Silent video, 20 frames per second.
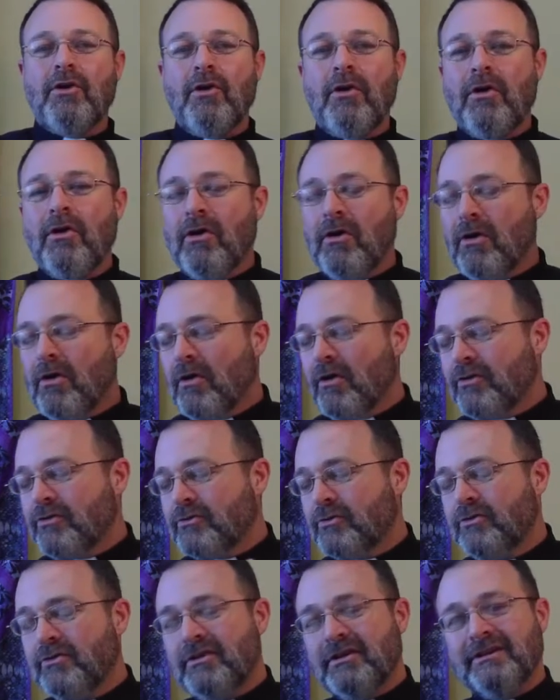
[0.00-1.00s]
all
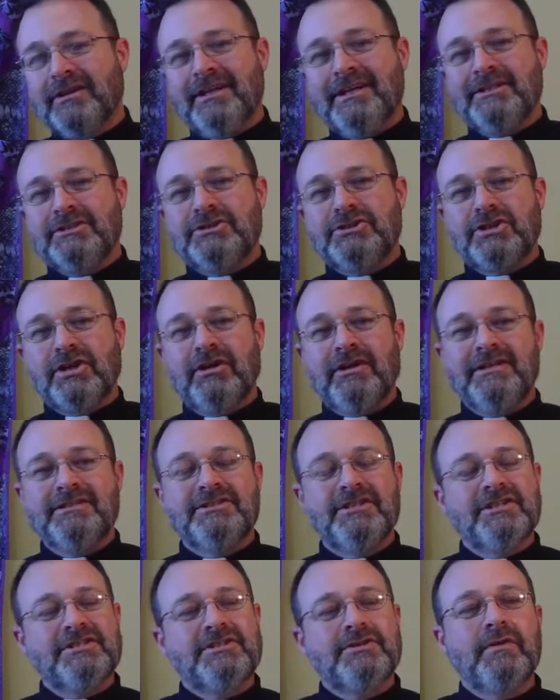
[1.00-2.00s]
through the Lent journey
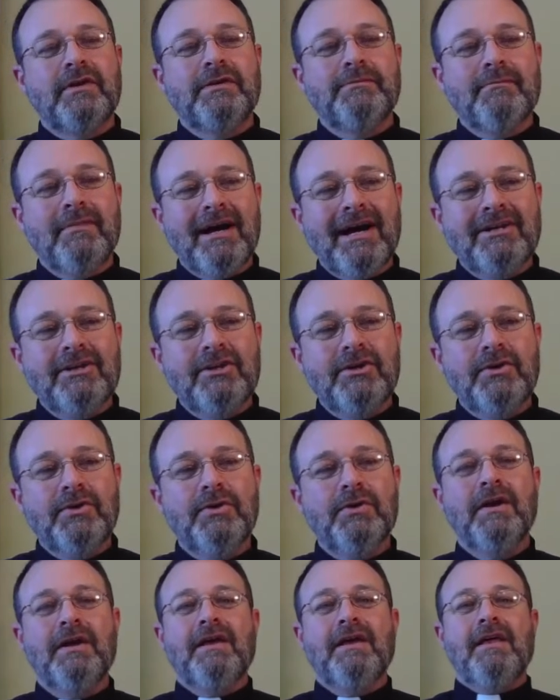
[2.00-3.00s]
just to remind
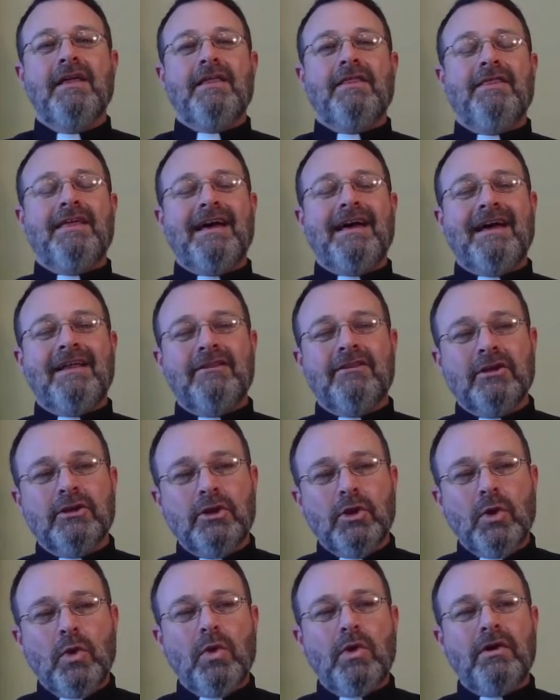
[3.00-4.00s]
you that the
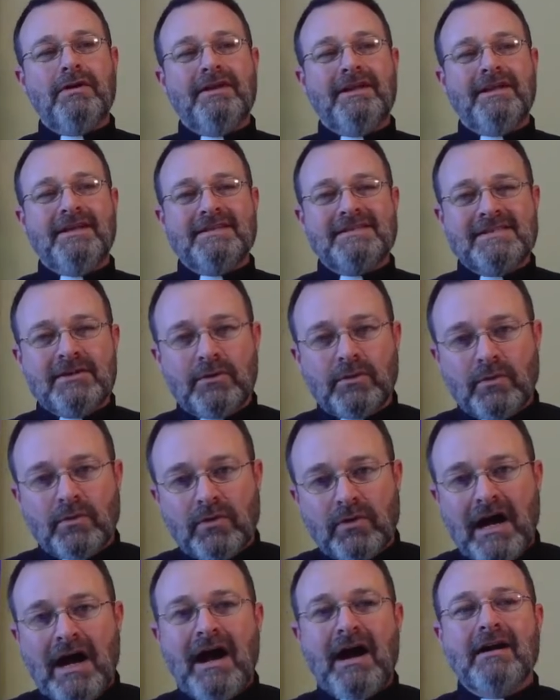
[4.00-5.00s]
Lord is the
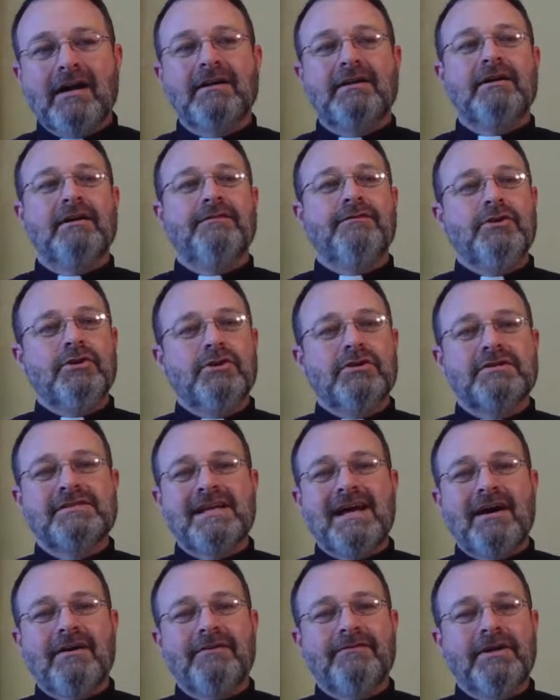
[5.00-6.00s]
rock of your
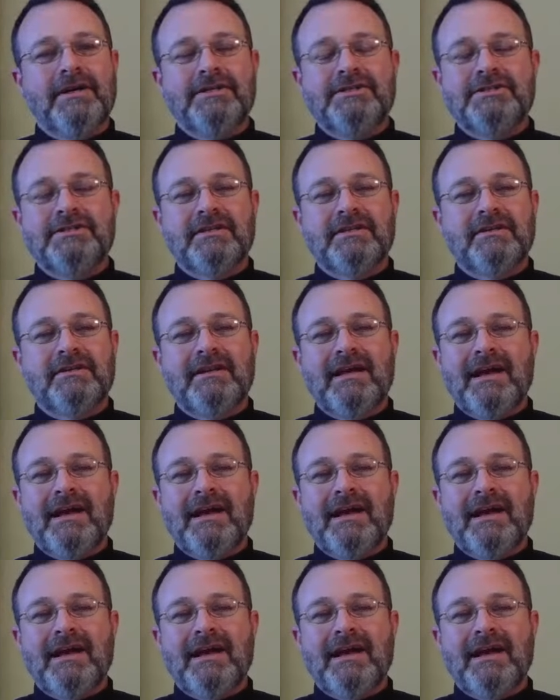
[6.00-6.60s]
salvation.